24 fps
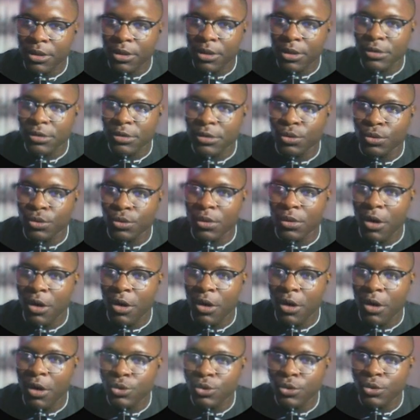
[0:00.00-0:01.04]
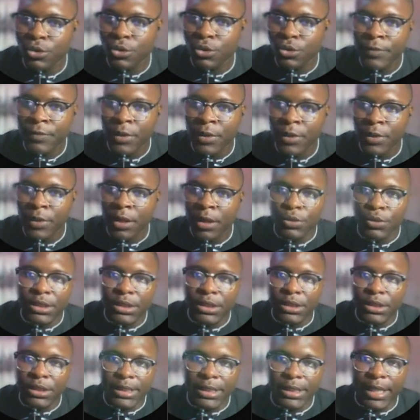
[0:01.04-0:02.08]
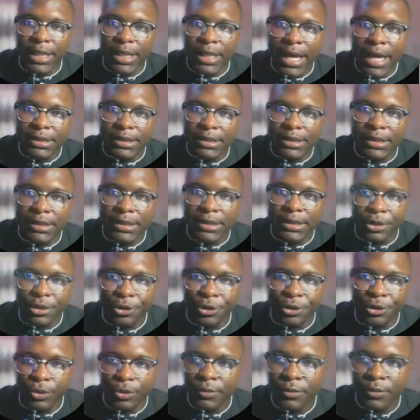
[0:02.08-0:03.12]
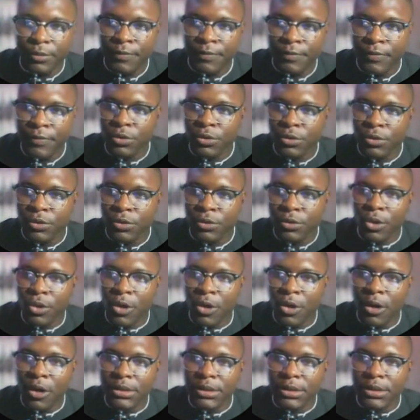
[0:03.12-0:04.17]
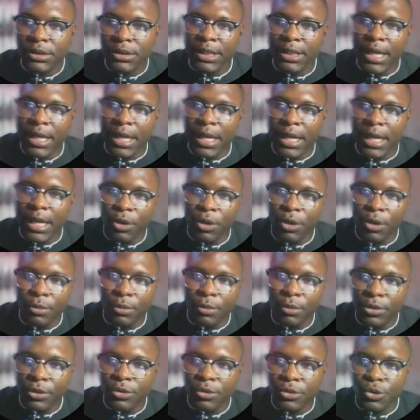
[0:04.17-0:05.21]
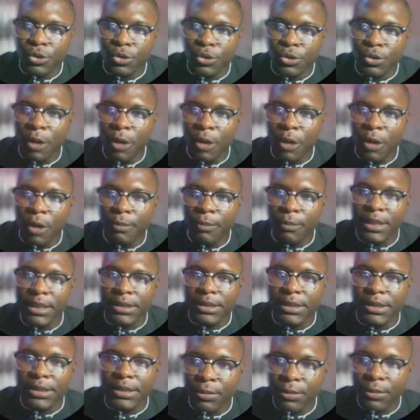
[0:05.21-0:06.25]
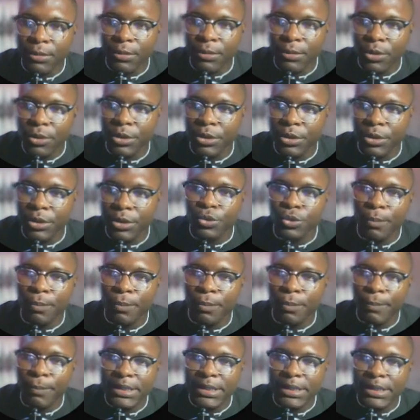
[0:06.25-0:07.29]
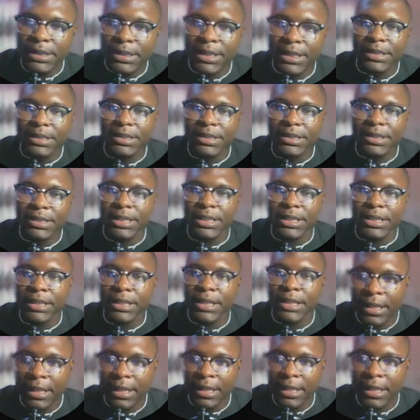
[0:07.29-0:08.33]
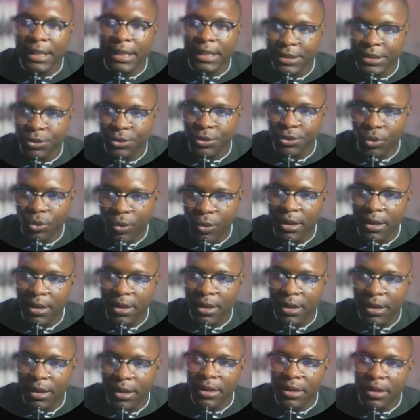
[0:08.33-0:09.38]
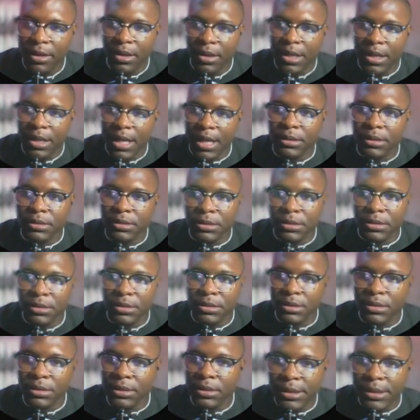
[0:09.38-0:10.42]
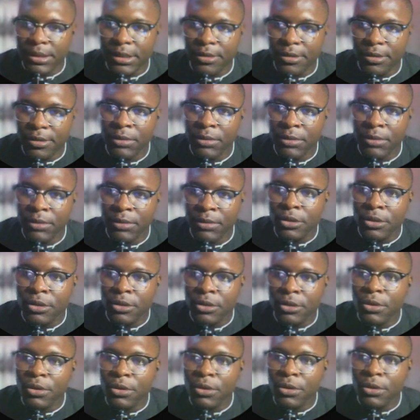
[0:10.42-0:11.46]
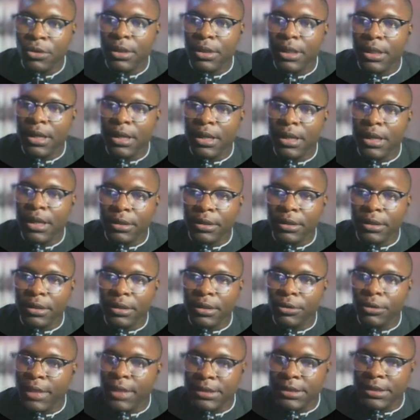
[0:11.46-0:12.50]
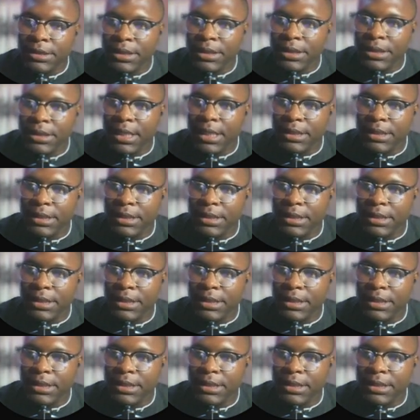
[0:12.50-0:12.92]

the options to undo which is cx and u to cut cw to copy is mw to paste is c dash y and the rest of them so you can